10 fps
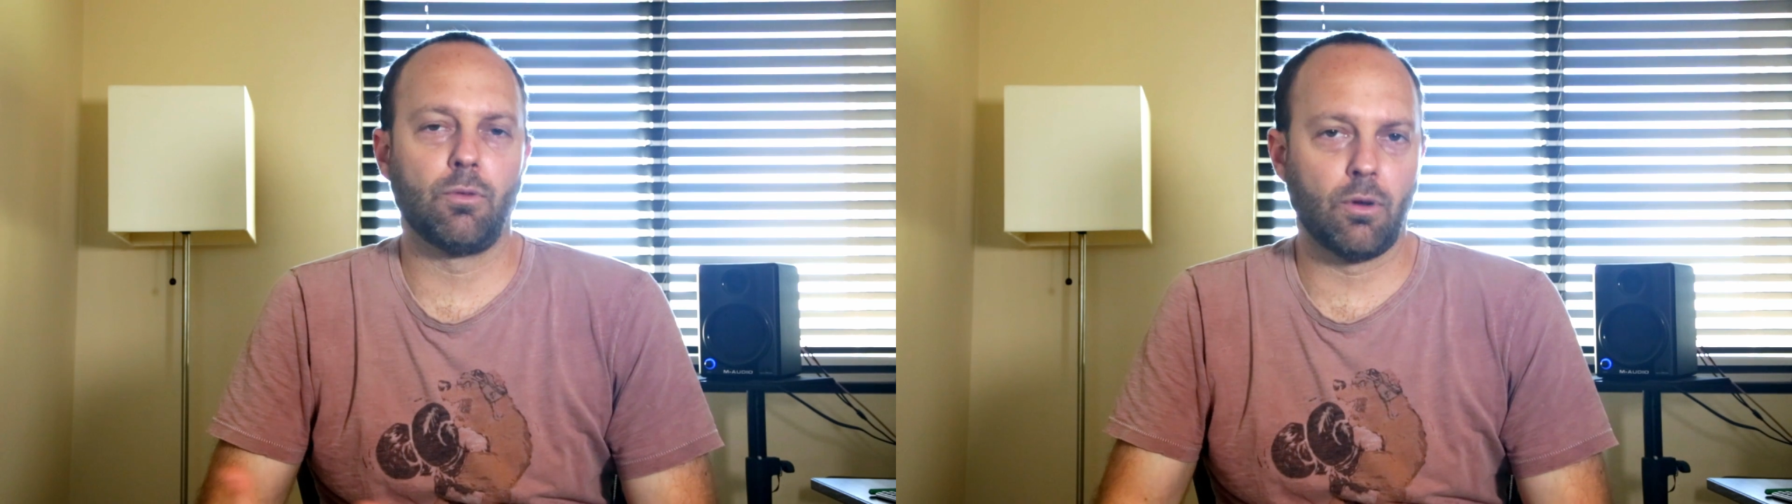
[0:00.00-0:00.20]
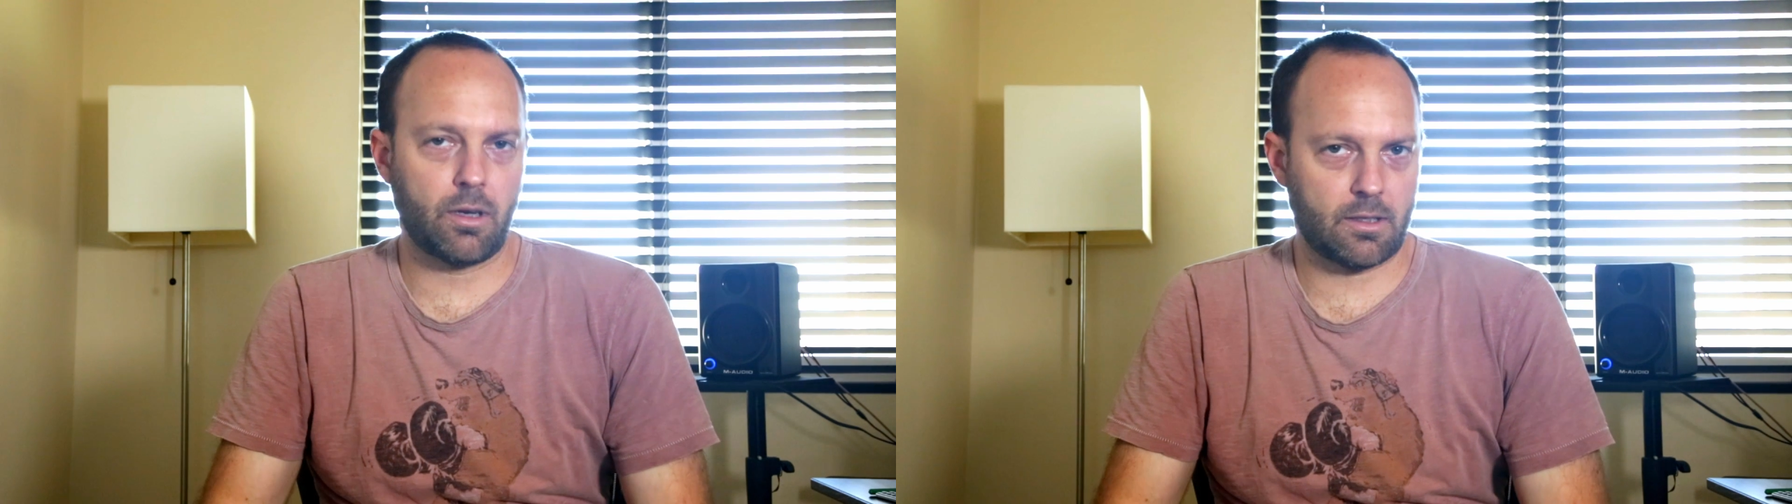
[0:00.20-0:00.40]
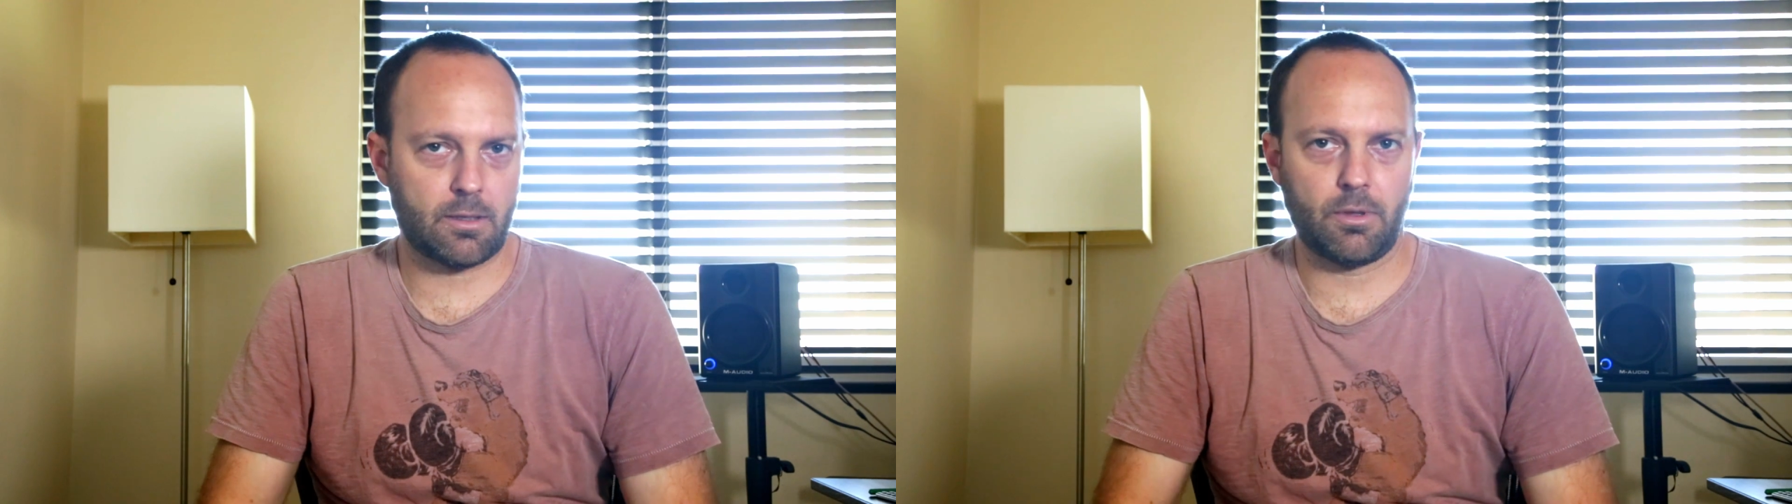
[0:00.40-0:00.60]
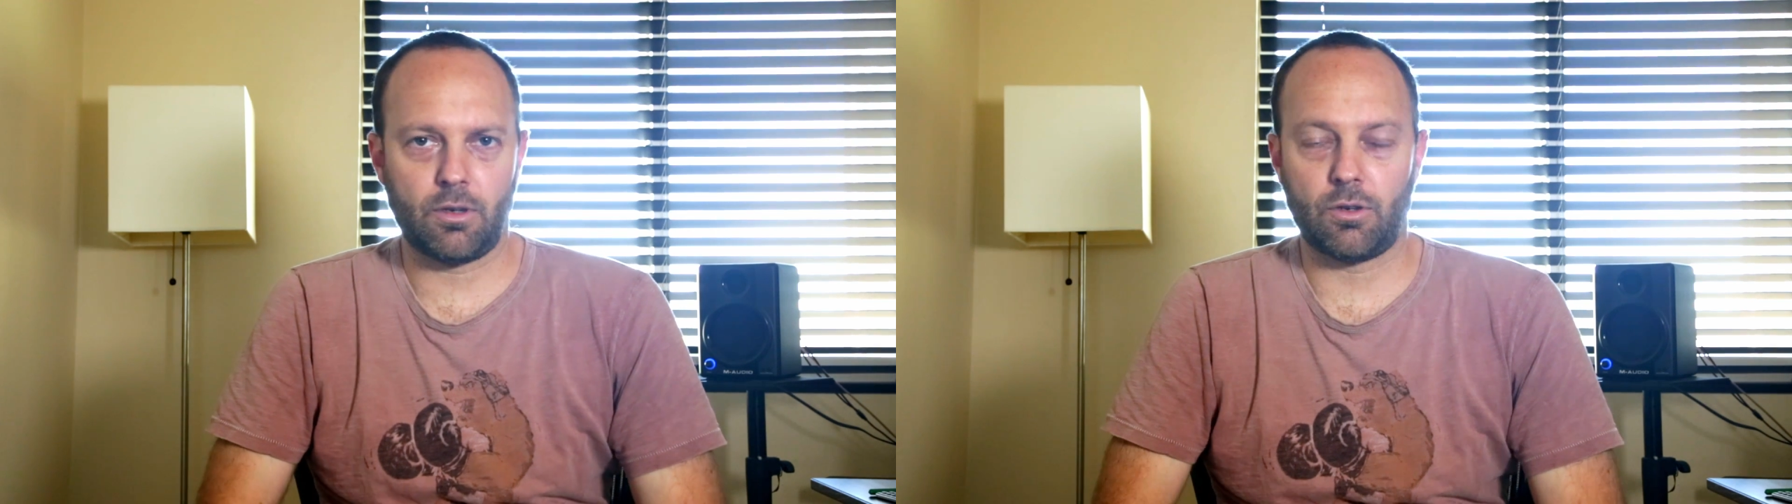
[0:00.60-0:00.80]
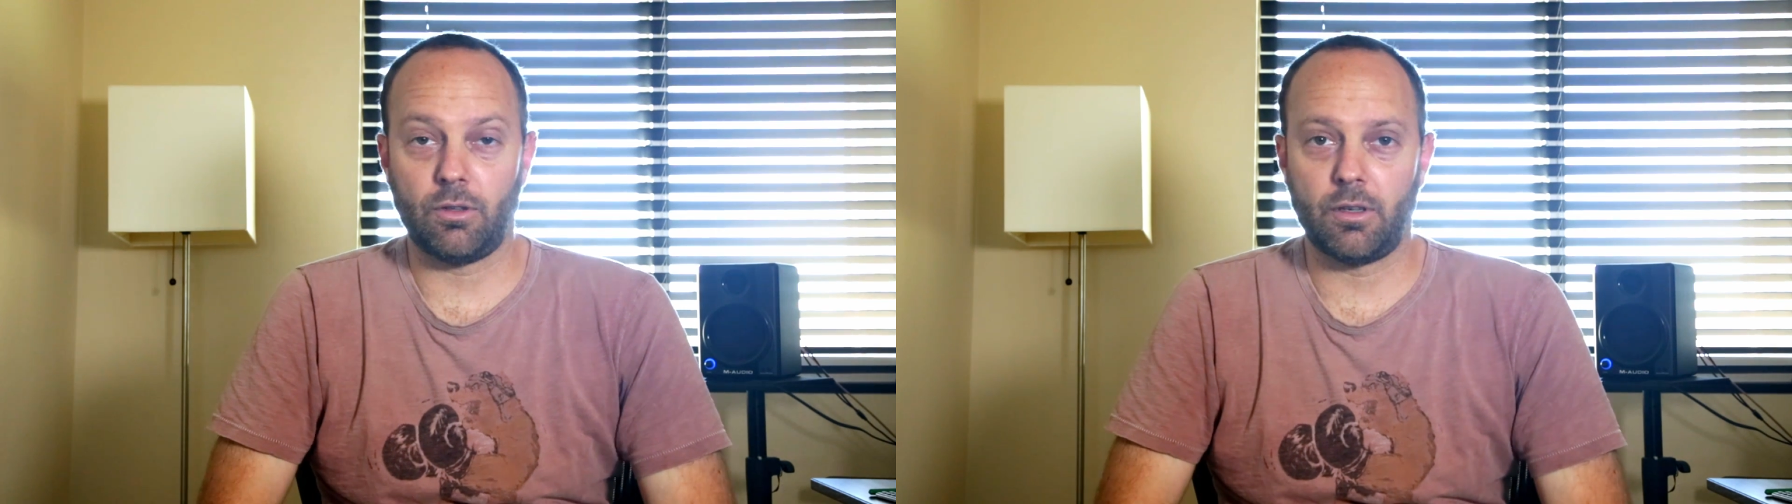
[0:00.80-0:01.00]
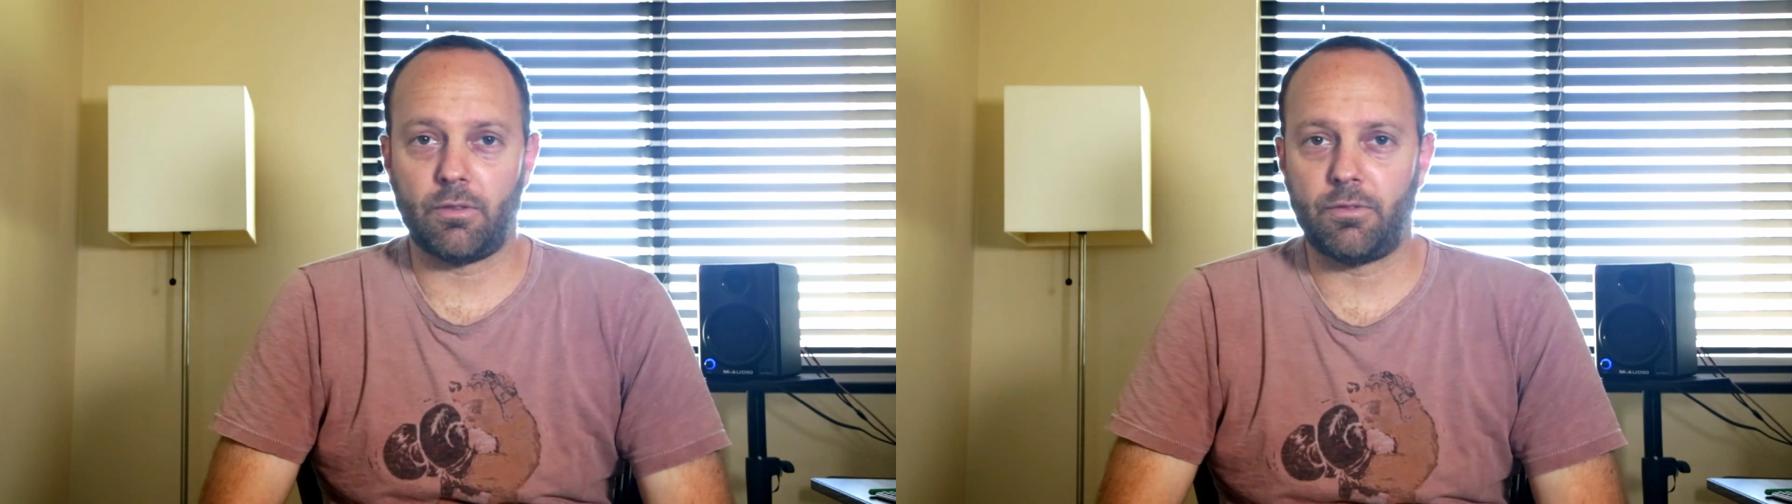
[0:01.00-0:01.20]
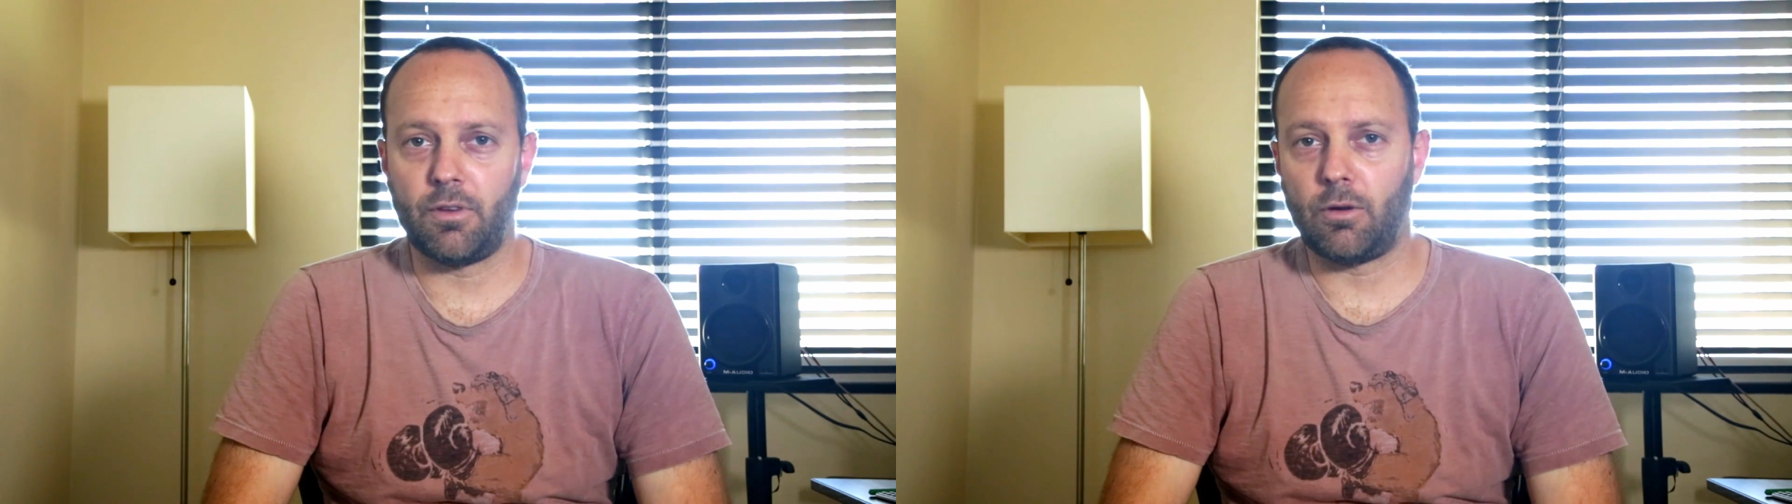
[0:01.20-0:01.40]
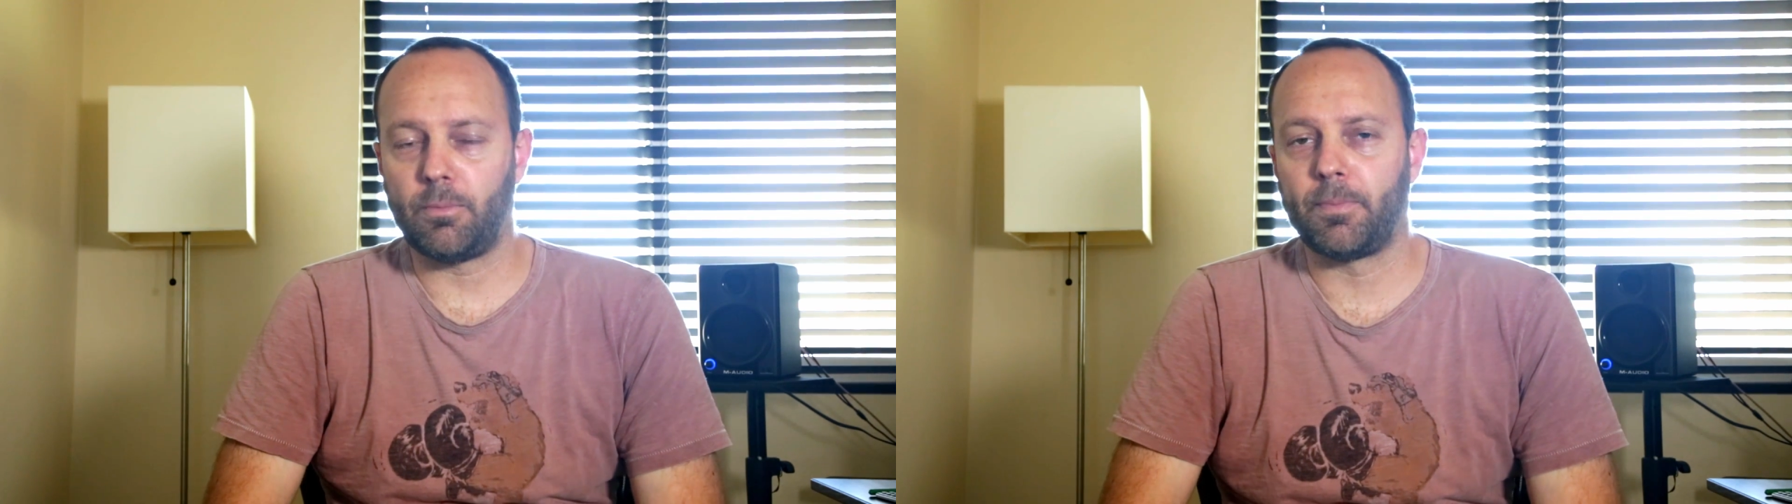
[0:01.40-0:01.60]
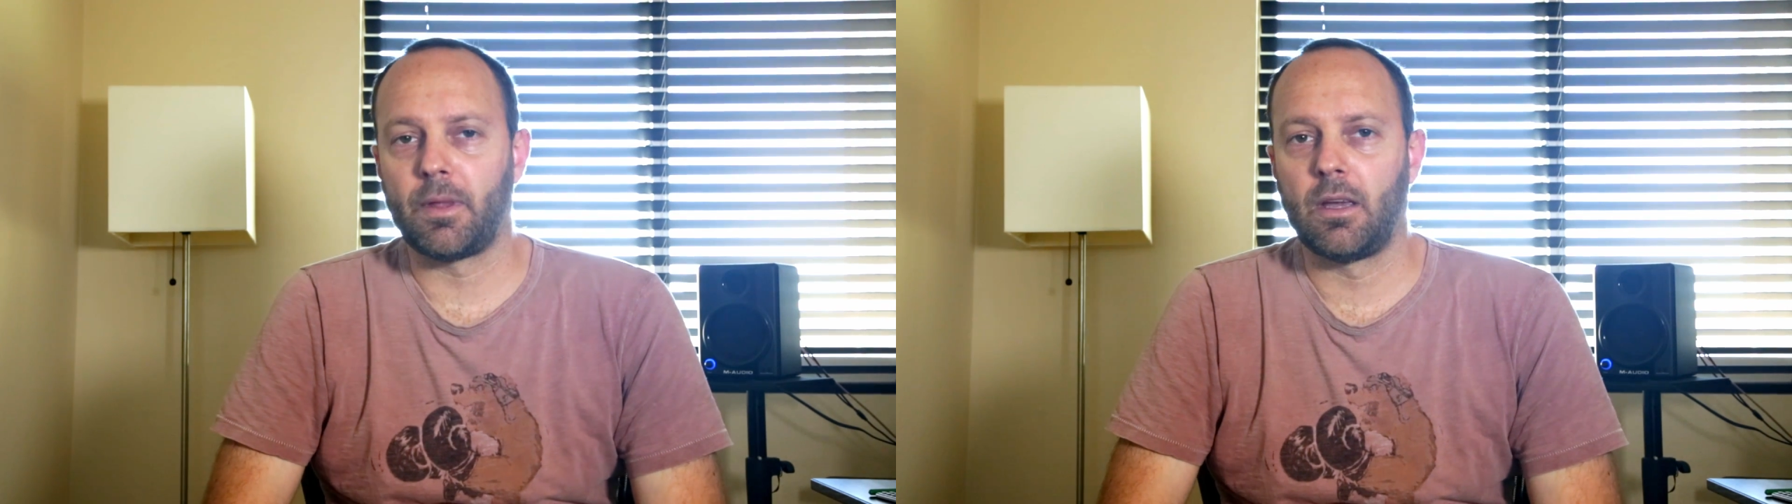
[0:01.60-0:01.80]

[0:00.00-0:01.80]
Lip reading: look at some of the earlier film